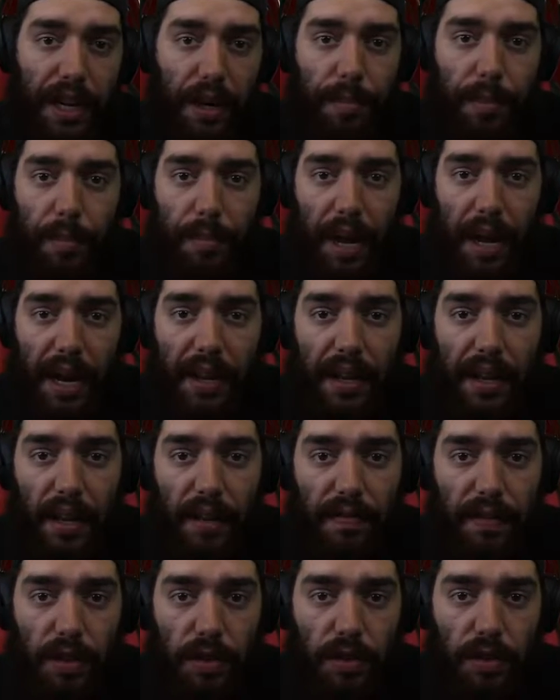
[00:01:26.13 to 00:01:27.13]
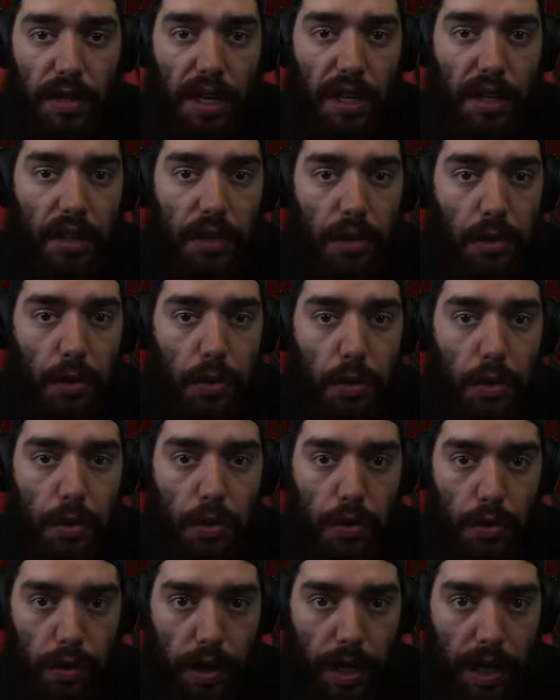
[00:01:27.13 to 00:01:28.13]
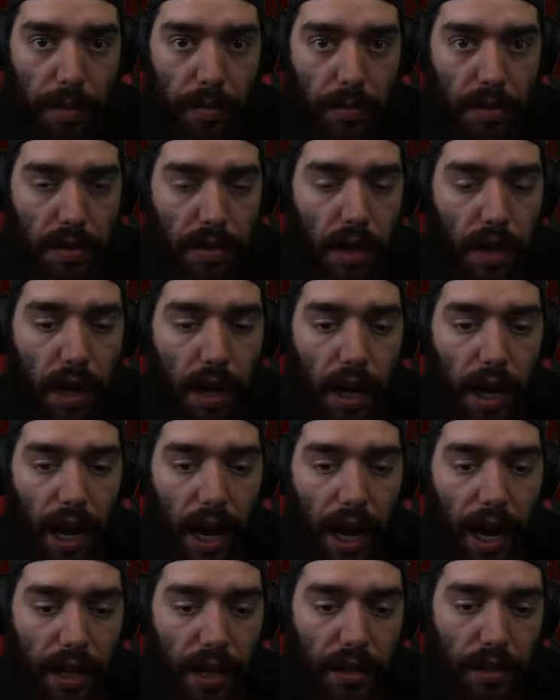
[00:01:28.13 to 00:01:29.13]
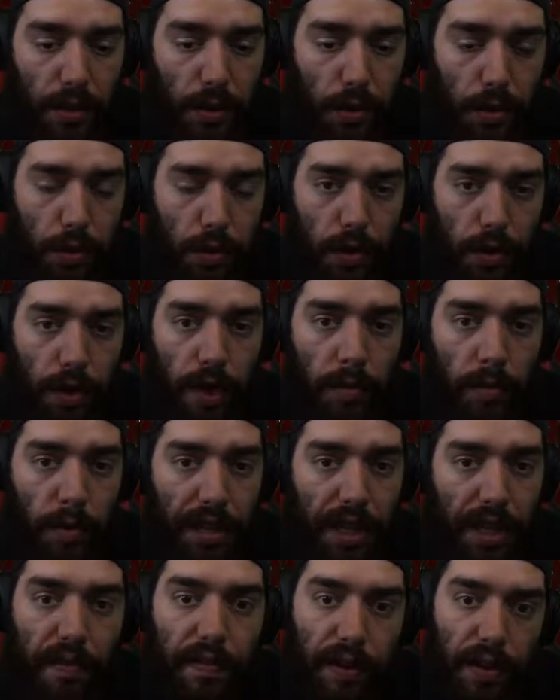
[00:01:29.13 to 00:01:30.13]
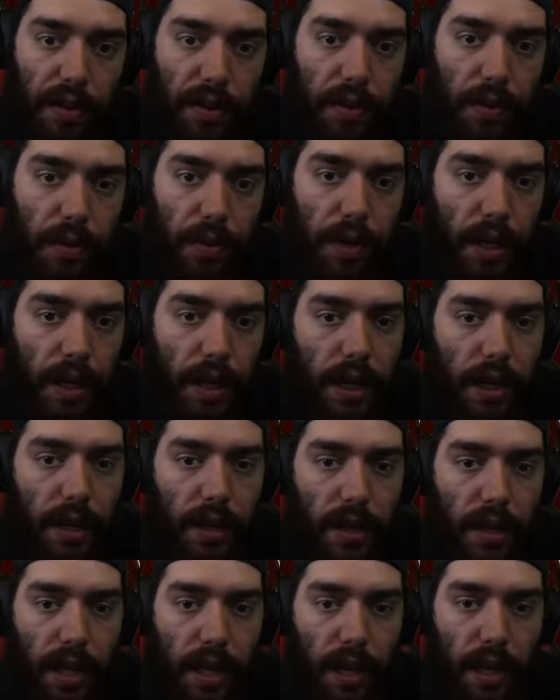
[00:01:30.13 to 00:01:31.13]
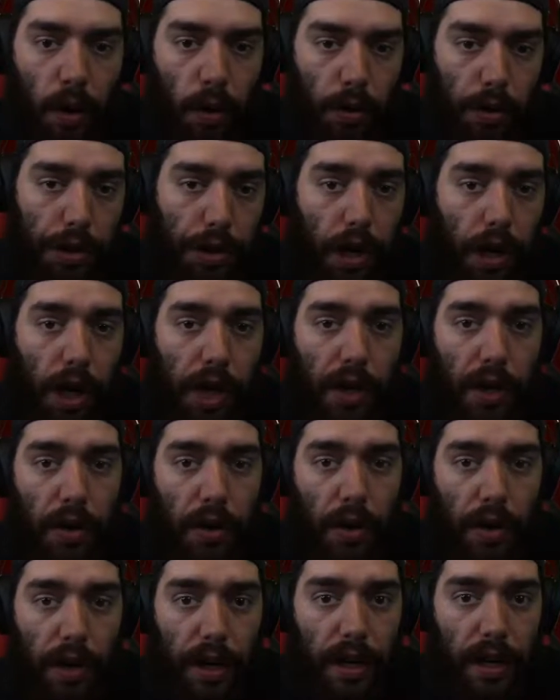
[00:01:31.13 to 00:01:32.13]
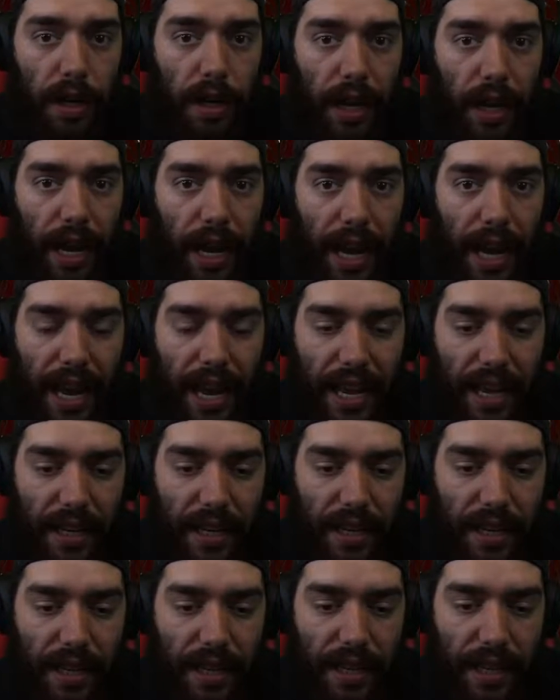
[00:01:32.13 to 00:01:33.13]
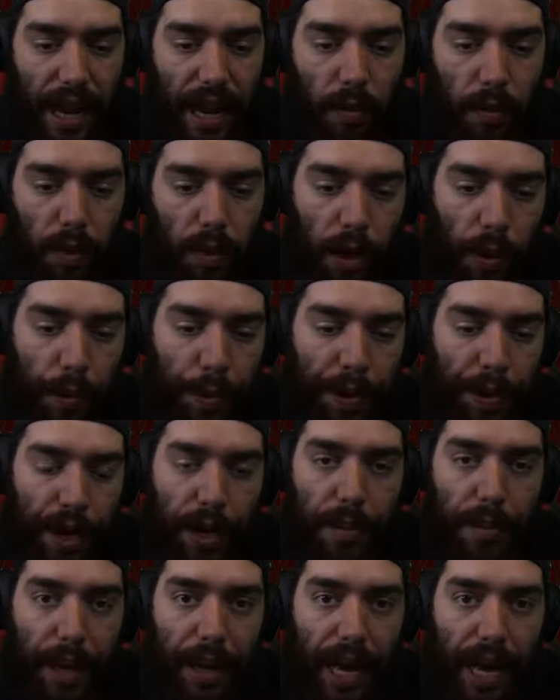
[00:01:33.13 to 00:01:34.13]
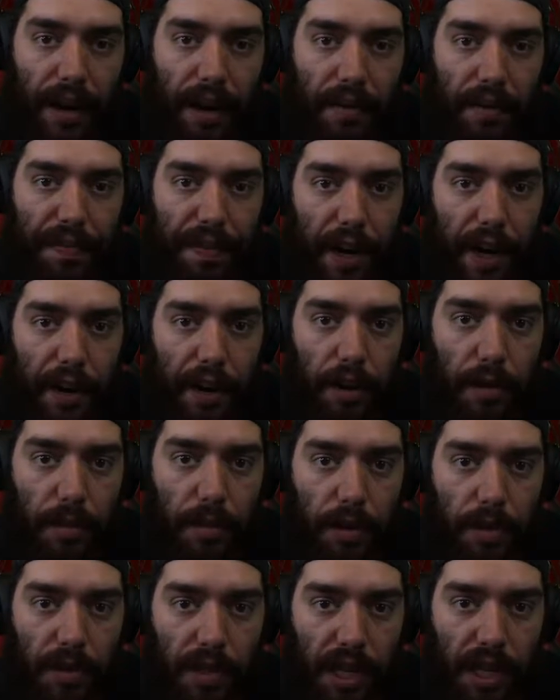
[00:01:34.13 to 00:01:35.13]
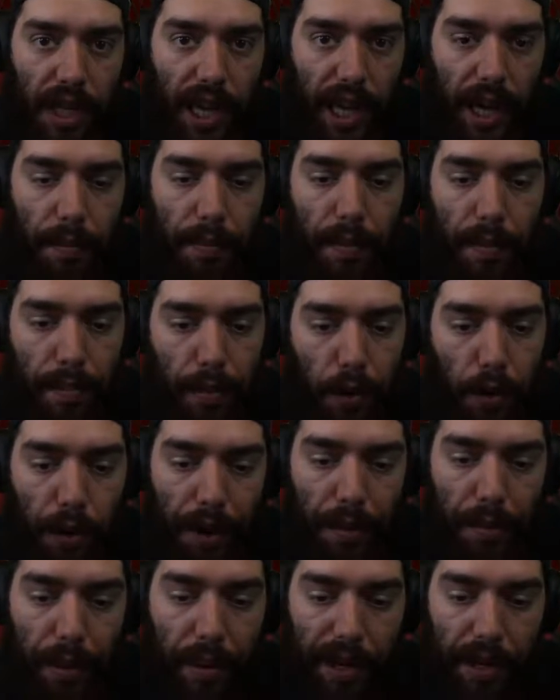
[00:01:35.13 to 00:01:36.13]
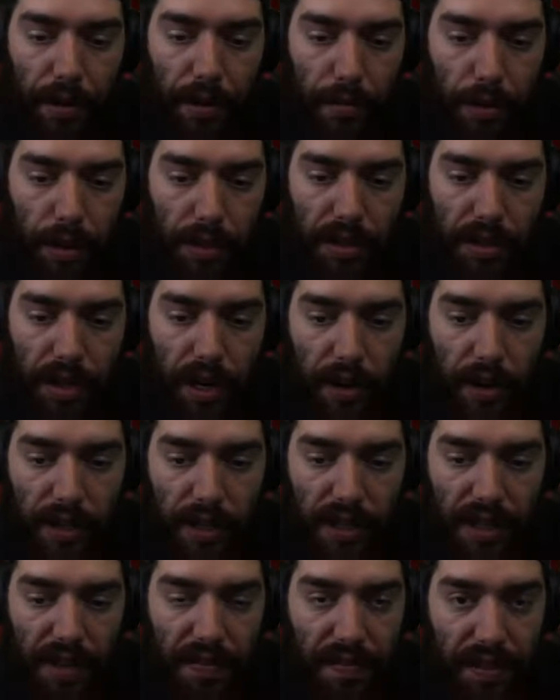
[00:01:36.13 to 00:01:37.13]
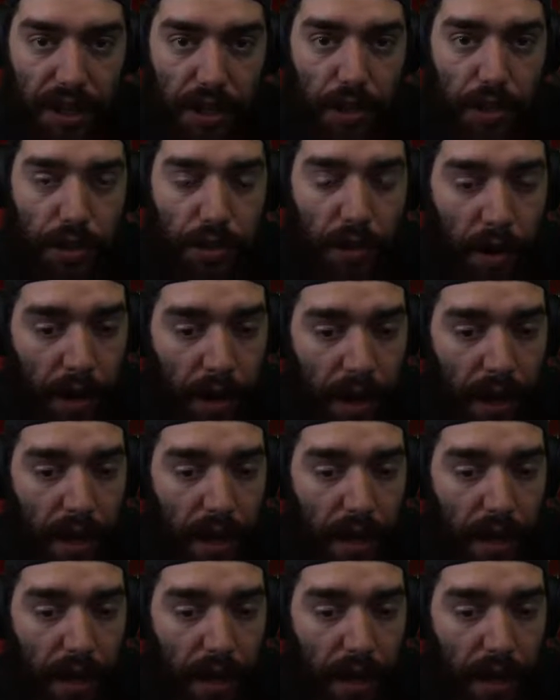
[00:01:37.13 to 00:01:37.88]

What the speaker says: the meta of using the dual dreams. Dual Dream will give you the Holy Shock aura, and that will help combat fire immunes that can't be broken by your Mercenary's Conviction aura.